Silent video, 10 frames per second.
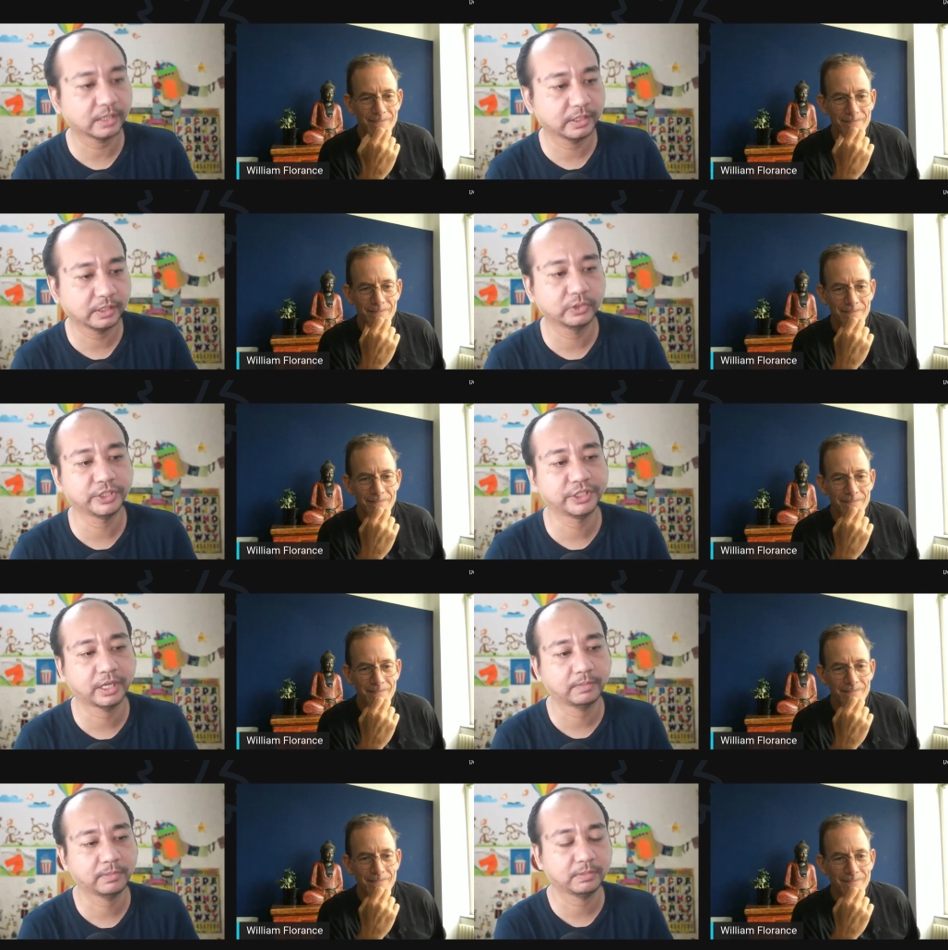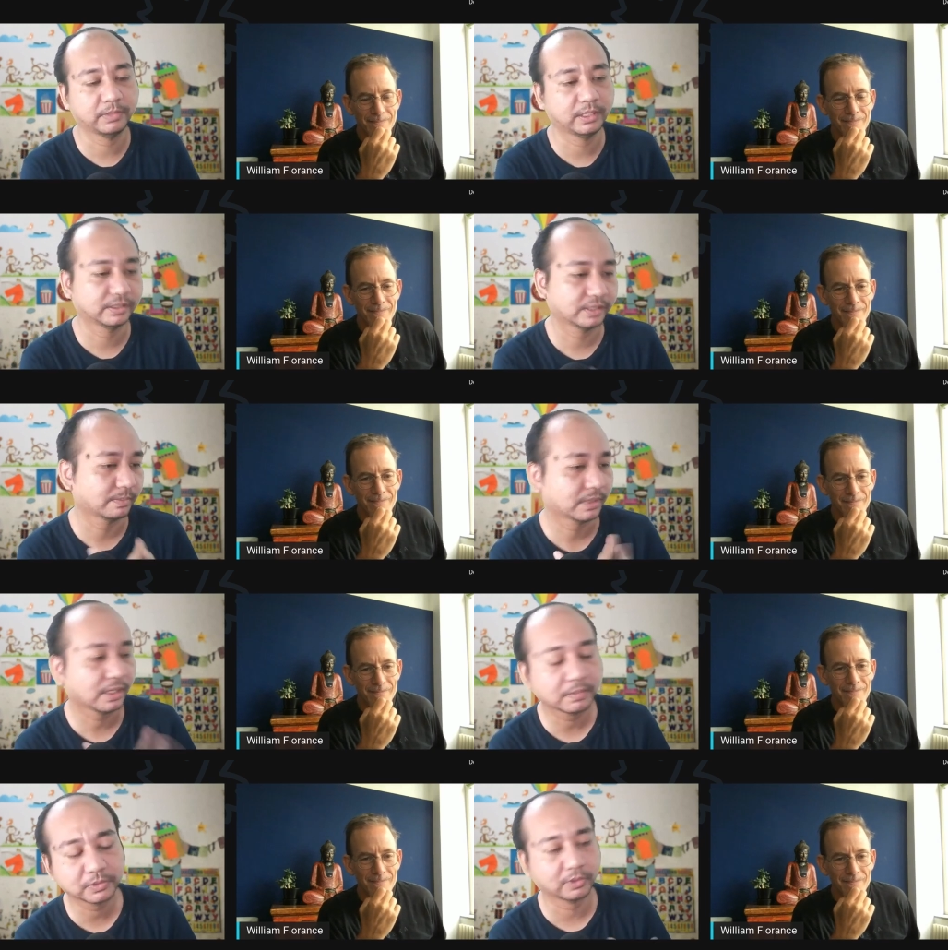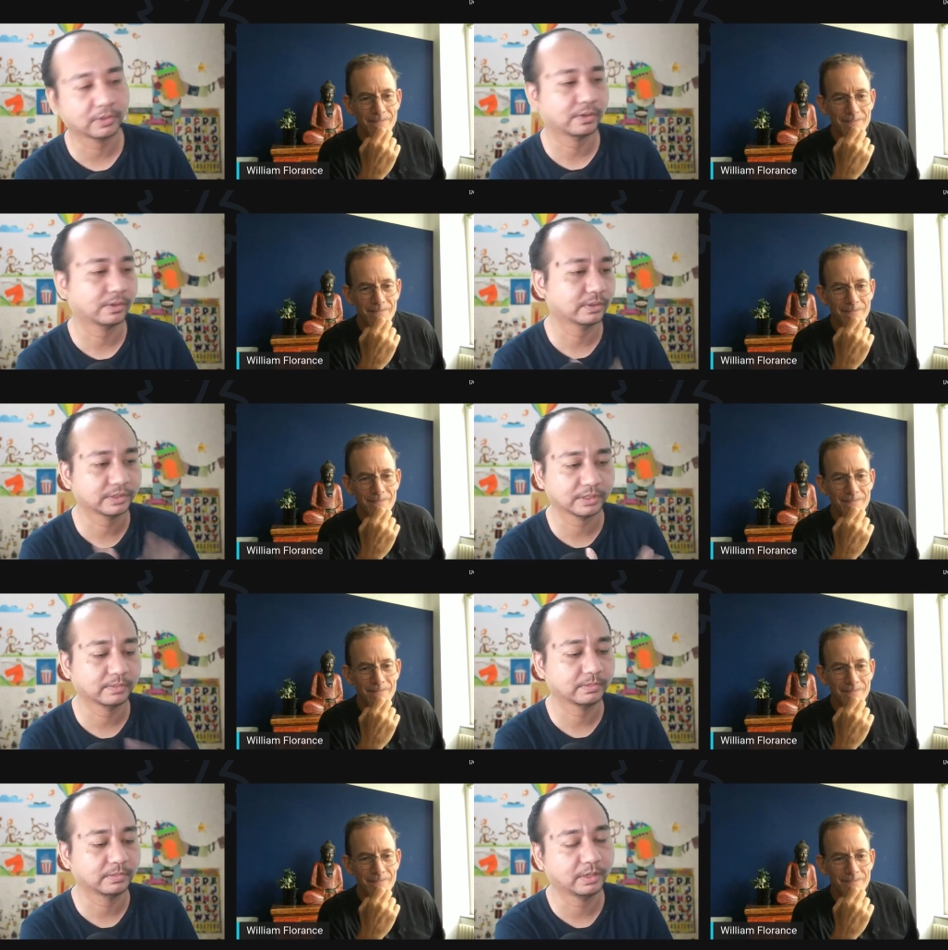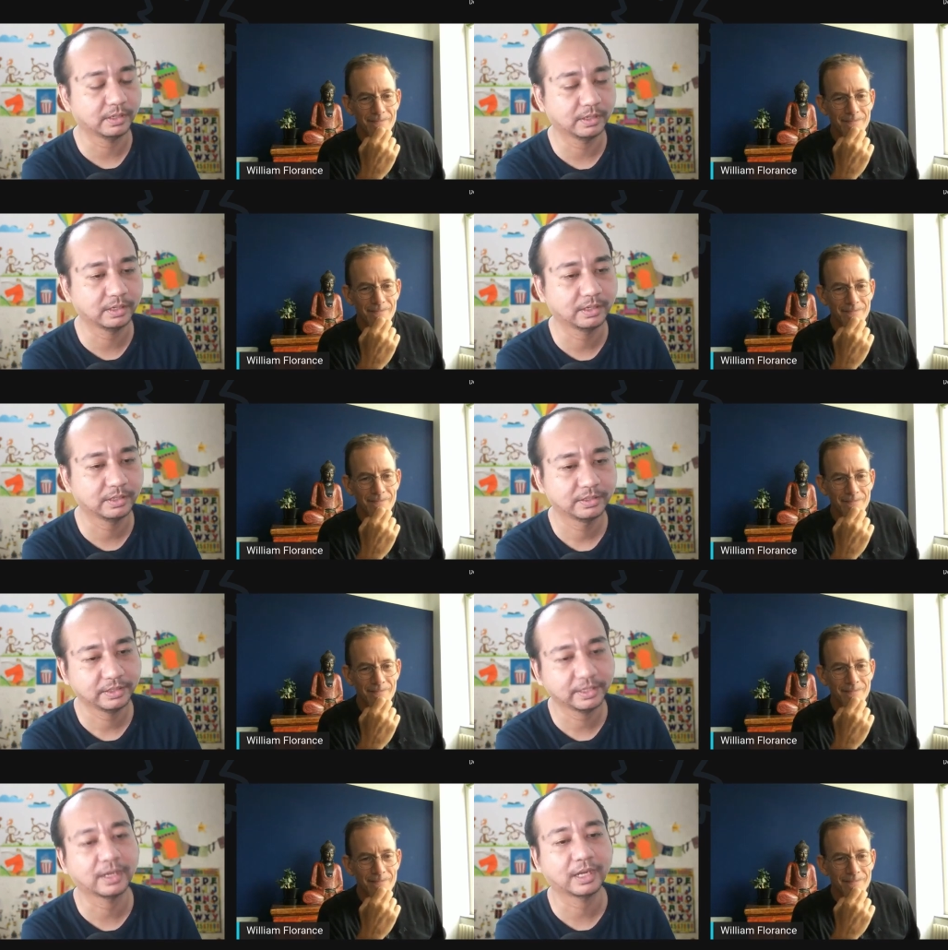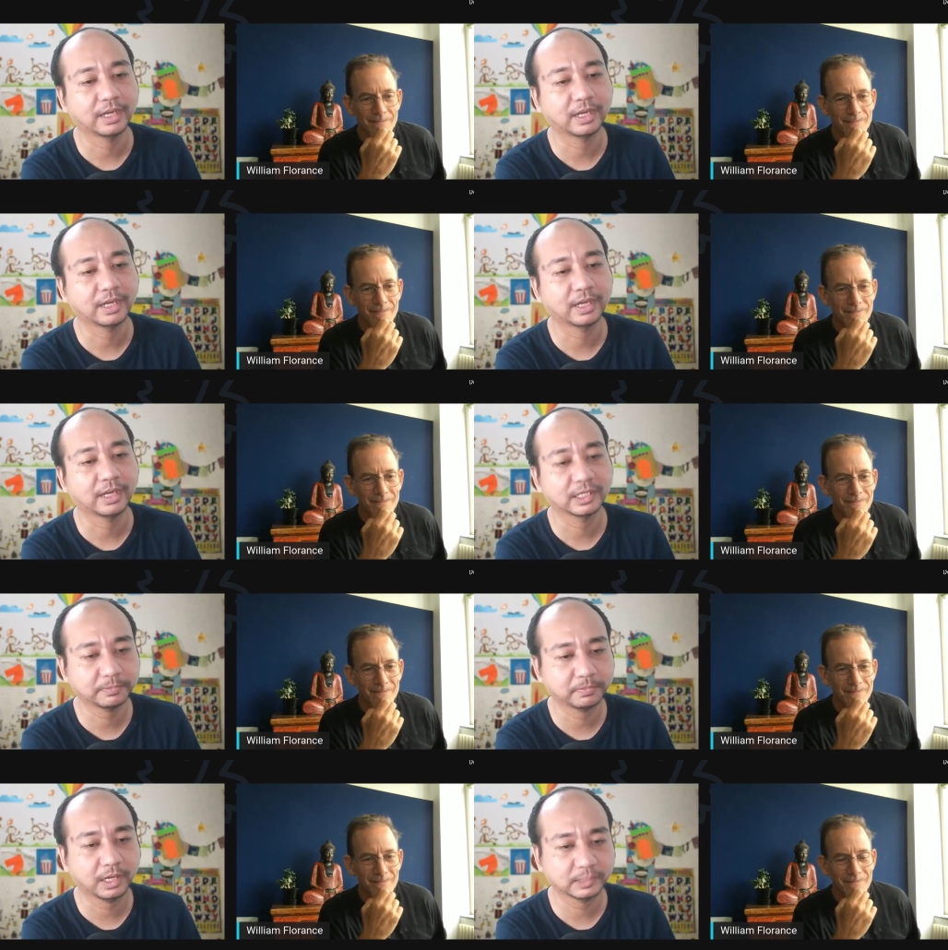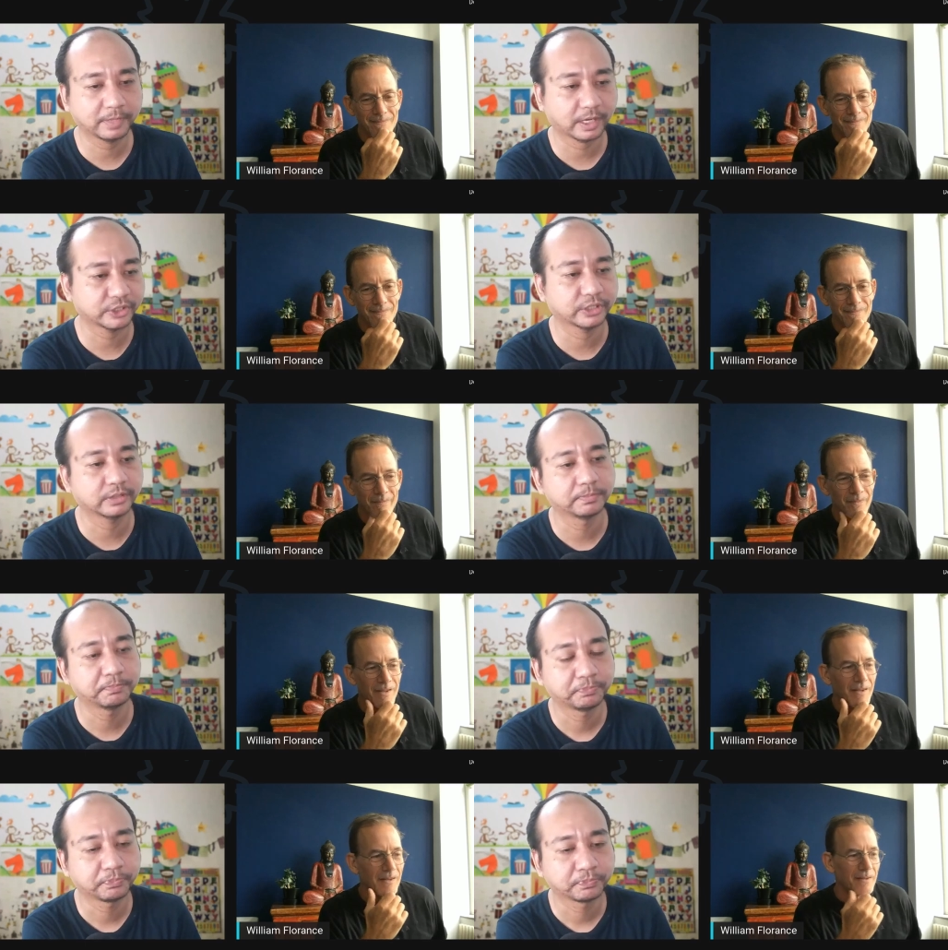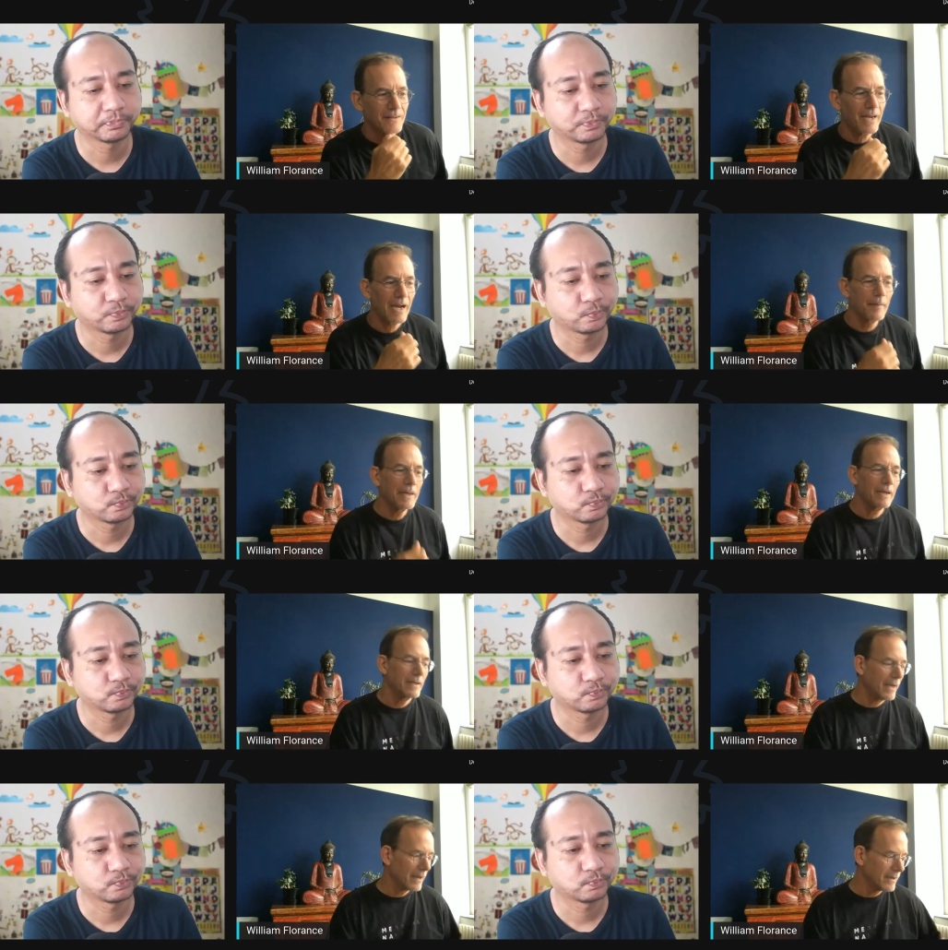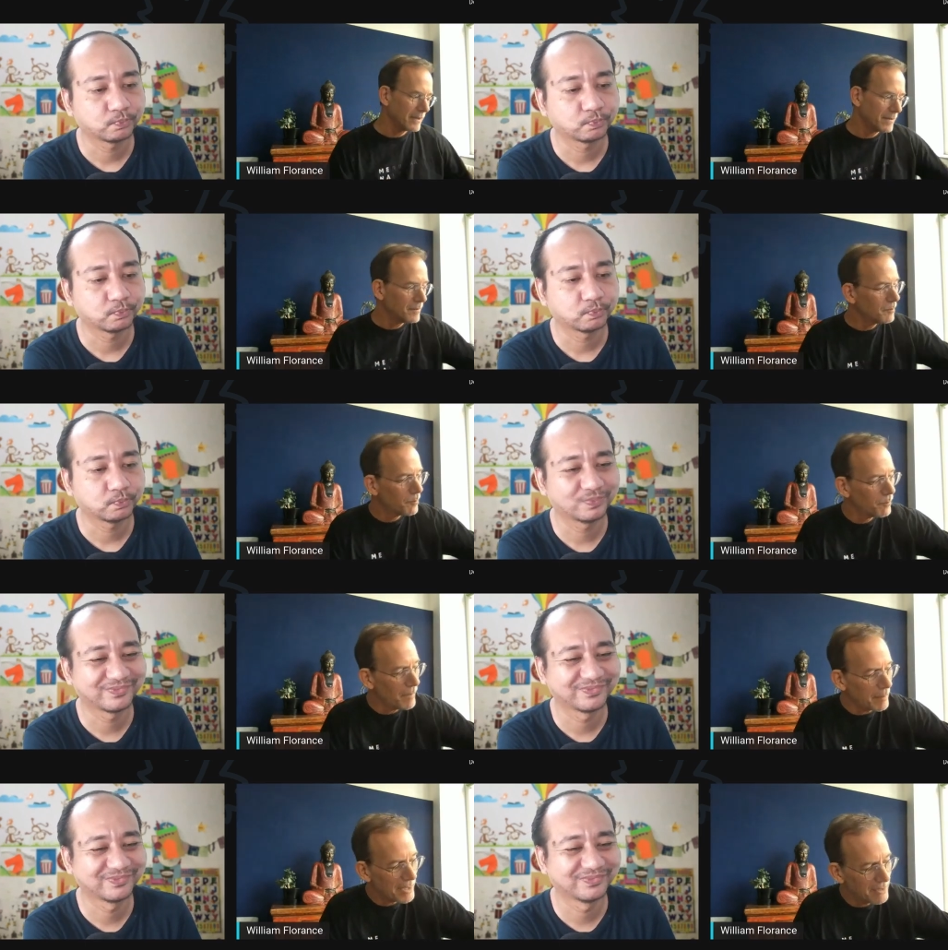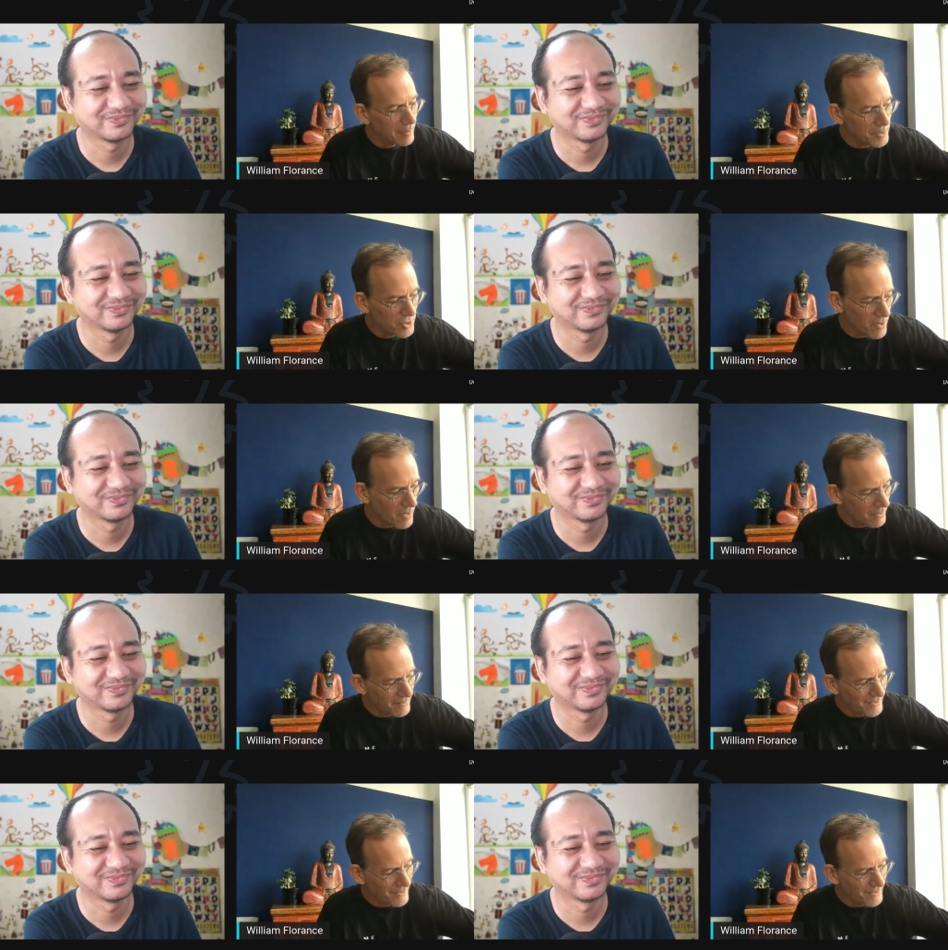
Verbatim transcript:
Speaker 1: in Indonesia? Maybe some tips or some aspiration.
Speaker 2: Yeah, I mean, yeah, maybe. Let me try.